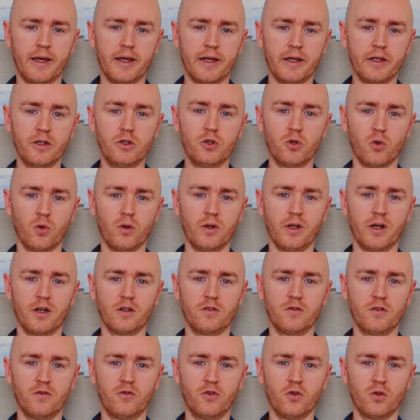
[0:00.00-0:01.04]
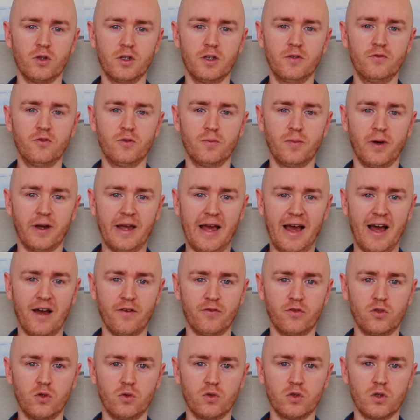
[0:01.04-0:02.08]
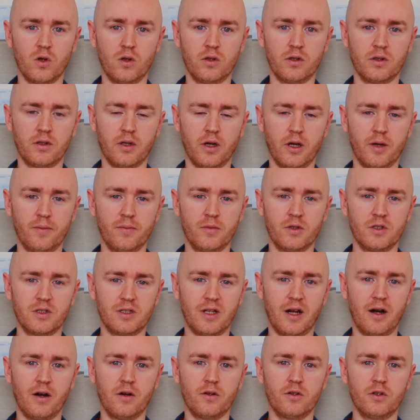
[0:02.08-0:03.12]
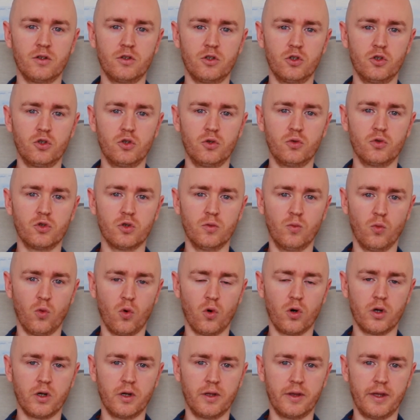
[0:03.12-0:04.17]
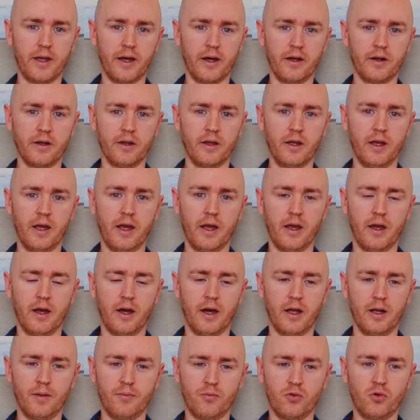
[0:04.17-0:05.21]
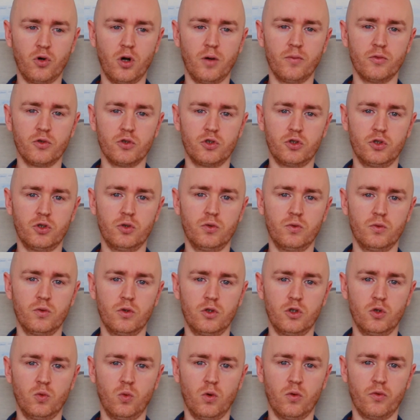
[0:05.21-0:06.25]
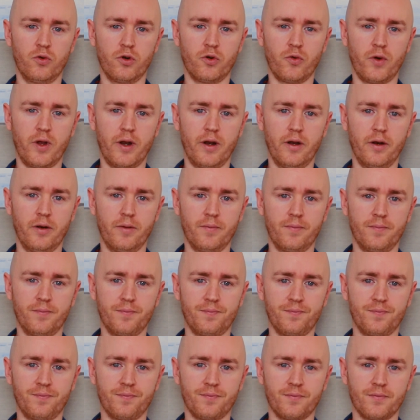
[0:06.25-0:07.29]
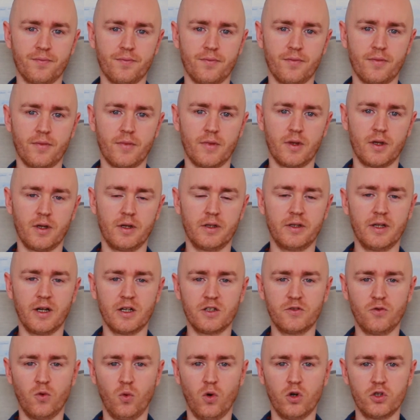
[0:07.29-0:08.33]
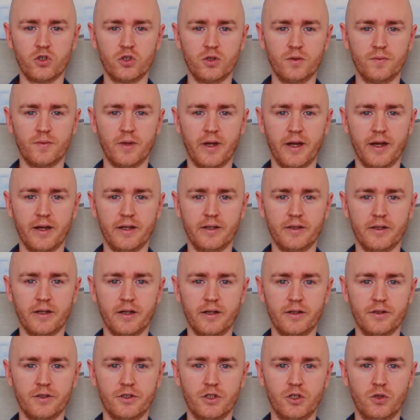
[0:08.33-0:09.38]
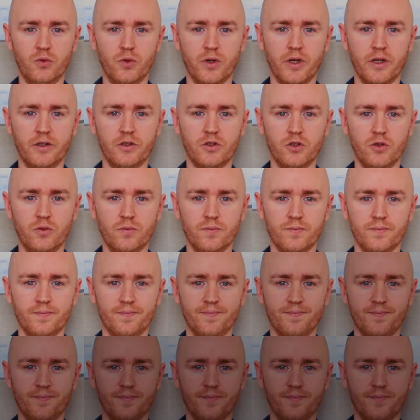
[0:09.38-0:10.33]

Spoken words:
in your life. If you're living by have-tos all the time, start to do some work on that. I promise you, you won't regret it. Thanks for watching, and I'll see you again soon.